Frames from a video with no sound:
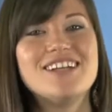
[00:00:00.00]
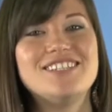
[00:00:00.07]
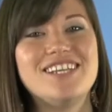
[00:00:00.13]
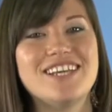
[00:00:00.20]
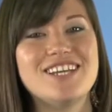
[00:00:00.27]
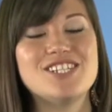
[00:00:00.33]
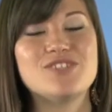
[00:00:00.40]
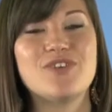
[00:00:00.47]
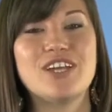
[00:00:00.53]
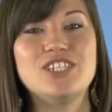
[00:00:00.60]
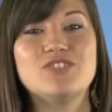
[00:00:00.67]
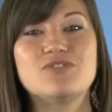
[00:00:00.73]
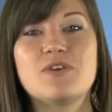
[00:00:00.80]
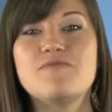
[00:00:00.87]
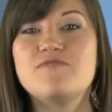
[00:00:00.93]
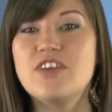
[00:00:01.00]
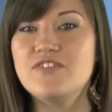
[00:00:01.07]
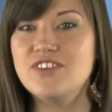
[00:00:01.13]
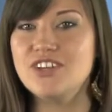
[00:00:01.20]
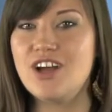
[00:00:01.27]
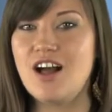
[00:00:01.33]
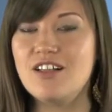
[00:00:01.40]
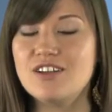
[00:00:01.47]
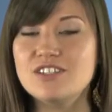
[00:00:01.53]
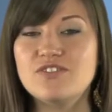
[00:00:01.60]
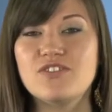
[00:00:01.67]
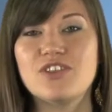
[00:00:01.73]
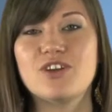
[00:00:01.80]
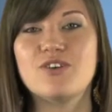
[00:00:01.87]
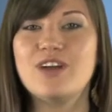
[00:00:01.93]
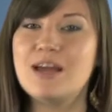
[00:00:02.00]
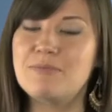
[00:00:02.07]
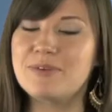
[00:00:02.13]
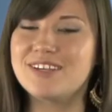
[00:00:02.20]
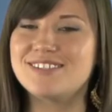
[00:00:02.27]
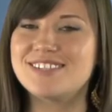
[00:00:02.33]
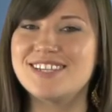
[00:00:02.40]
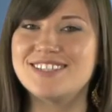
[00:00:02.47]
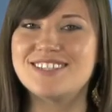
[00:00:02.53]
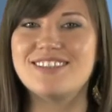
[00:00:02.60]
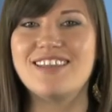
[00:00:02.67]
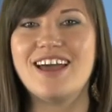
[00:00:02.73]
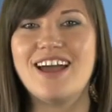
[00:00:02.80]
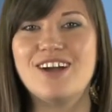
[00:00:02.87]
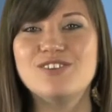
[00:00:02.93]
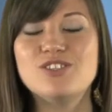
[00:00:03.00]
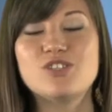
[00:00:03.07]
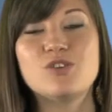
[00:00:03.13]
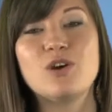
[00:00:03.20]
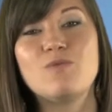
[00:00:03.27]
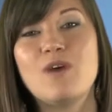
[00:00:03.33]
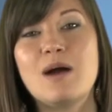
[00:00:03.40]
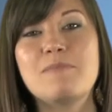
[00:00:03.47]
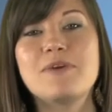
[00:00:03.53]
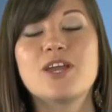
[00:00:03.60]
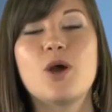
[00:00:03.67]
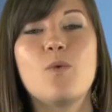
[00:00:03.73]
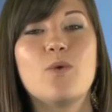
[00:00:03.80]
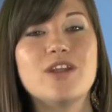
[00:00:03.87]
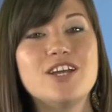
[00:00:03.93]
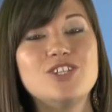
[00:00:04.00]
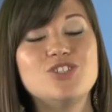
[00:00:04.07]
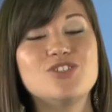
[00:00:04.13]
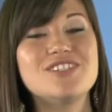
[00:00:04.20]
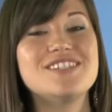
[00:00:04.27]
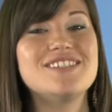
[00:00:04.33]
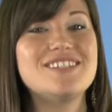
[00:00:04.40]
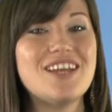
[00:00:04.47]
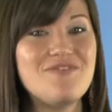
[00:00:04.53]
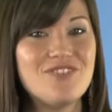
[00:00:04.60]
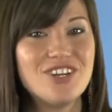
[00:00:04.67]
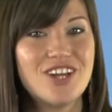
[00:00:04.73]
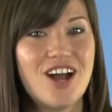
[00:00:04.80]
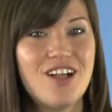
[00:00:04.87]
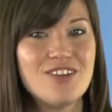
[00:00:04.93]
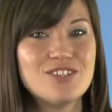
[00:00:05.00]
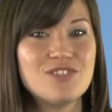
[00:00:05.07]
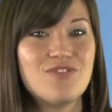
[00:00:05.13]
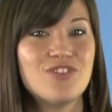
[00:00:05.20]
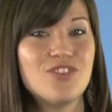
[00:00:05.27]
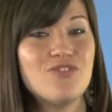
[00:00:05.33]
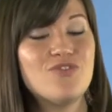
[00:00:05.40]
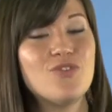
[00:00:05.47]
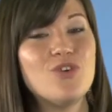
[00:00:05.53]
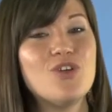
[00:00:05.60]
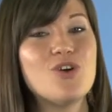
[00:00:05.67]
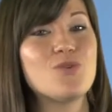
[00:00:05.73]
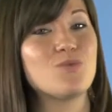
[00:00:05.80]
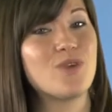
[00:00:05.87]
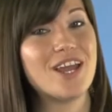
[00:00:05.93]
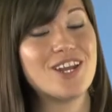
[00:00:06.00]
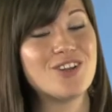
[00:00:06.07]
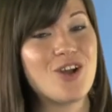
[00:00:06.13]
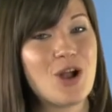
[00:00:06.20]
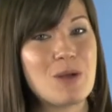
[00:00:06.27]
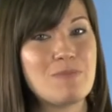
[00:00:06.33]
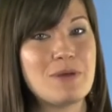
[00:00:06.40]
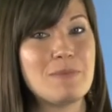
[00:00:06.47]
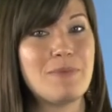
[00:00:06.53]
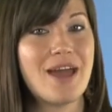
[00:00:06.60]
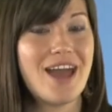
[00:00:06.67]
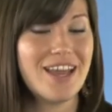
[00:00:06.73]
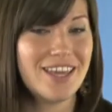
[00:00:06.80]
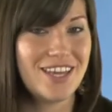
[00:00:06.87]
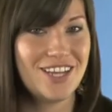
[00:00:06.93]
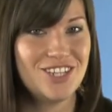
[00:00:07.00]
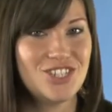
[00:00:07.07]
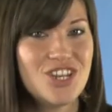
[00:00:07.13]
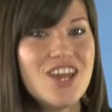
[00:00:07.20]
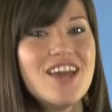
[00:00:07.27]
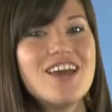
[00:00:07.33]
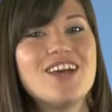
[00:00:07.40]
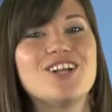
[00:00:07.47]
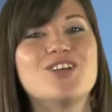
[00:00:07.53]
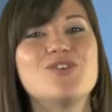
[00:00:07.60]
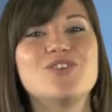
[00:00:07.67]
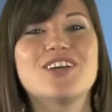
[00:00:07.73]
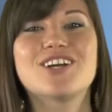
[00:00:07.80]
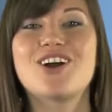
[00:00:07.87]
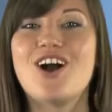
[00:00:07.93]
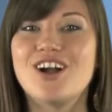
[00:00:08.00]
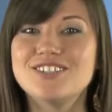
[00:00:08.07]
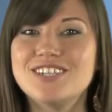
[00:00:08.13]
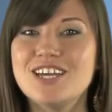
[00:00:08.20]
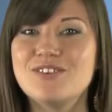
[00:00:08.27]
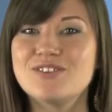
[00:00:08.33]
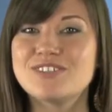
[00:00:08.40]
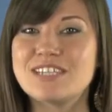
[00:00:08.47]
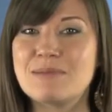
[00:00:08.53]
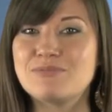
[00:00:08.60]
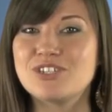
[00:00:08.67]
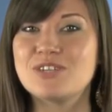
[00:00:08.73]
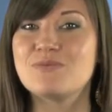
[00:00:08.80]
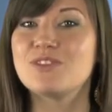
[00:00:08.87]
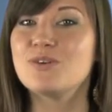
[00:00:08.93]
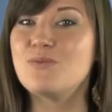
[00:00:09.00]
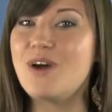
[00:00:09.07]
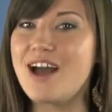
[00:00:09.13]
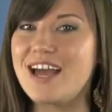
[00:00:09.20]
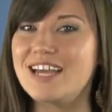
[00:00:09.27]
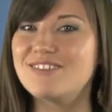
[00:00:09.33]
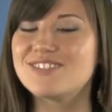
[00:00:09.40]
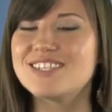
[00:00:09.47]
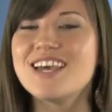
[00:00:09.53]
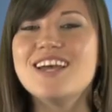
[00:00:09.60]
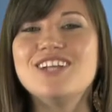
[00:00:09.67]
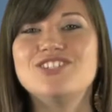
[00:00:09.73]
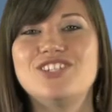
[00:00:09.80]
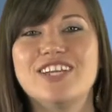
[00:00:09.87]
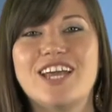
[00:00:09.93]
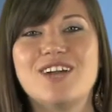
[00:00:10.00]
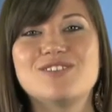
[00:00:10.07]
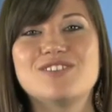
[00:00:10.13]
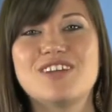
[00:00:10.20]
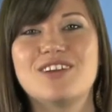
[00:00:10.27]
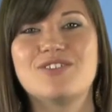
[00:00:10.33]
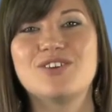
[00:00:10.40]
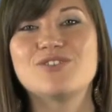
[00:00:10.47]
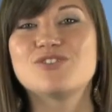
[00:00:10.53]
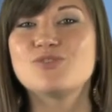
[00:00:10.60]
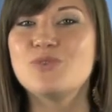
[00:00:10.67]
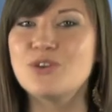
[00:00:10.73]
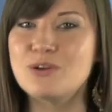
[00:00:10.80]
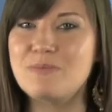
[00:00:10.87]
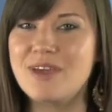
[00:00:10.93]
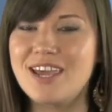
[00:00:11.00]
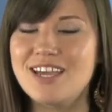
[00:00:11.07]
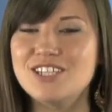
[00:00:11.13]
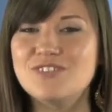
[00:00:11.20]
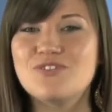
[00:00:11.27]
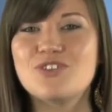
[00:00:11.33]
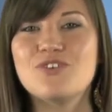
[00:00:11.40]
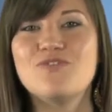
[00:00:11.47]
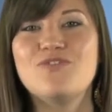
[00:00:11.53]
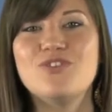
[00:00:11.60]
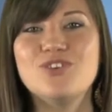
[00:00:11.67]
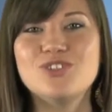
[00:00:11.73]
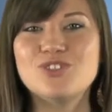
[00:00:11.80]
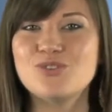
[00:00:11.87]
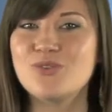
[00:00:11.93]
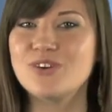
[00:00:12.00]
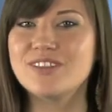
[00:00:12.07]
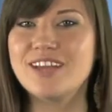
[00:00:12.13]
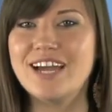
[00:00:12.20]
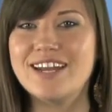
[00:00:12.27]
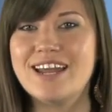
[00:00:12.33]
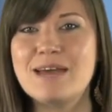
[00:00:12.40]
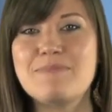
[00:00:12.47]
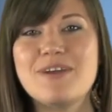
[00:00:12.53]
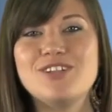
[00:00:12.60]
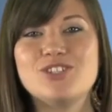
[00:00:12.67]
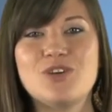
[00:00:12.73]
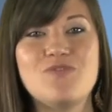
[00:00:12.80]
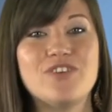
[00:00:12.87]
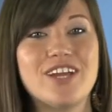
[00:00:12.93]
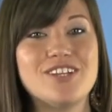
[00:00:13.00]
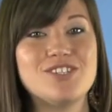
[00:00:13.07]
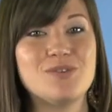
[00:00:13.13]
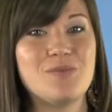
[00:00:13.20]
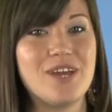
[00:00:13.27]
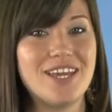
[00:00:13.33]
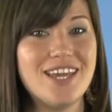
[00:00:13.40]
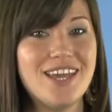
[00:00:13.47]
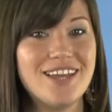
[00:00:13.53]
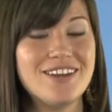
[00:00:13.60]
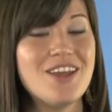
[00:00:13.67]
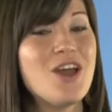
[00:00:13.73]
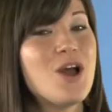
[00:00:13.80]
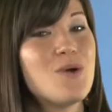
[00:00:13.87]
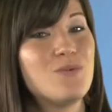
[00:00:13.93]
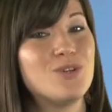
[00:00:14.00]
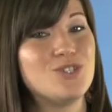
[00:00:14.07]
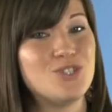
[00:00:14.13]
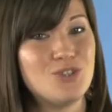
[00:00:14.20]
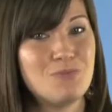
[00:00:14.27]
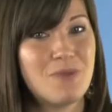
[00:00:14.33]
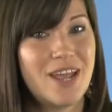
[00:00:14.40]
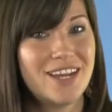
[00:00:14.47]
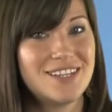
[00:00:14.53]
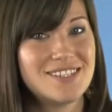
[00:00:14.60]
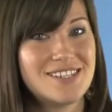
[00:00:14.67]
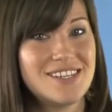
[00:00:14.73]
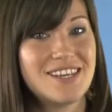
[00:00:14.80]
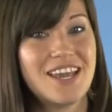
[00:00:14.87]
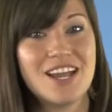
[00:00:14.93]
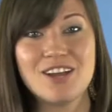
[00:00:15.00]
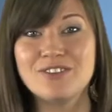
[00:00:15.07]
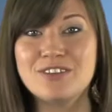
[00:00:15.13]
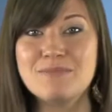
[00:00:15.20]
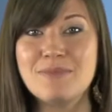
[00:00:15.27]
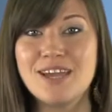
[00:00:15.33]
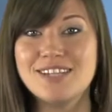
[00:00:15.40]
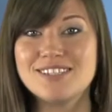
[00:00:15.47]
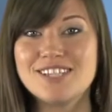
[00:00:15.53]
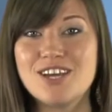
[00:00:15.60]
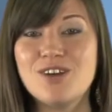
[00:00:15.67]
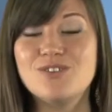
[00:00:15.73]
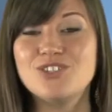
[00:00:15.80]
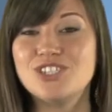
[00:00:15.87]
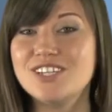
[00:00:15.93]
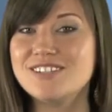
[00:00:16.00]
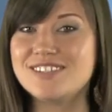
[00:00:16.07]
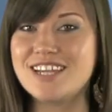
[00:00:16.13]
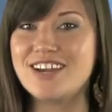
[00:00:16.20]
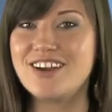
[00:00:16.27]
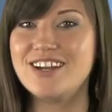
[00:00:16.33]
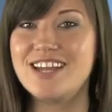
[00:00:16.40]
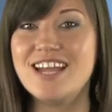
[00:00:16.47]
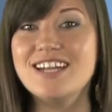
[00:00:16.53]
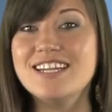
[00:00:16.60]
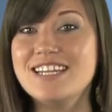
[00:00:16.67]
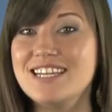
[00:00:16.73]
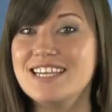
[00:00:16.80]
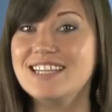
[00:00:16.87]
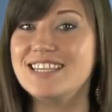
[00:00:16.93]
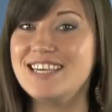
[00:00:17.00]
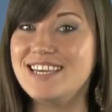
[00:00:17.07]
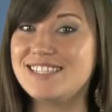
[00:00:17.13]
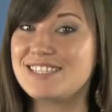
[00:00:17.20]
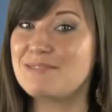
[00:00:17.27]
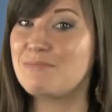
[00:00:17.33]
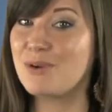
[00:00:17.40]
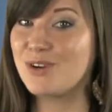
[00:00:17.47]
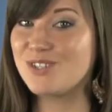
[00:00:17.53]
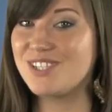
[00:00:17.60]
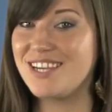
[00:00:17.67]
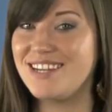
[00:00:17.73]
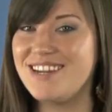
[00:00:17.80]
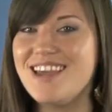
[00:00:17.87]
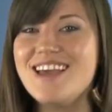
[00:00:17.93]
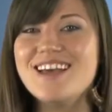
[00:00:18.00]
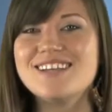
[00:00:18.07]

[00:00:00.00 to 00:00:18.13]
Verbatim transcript: Tickets range from $50 for the crappiest seats in the house to a whopping $170 for the full red carpet package, including a cocktail reception with the wives. Check out SideReel's Twitter page for the full tour lineup, and don't forget to weigh in. Would you pay to see Caroline Manzo, Jill Zarin, and Nene Leakes in person?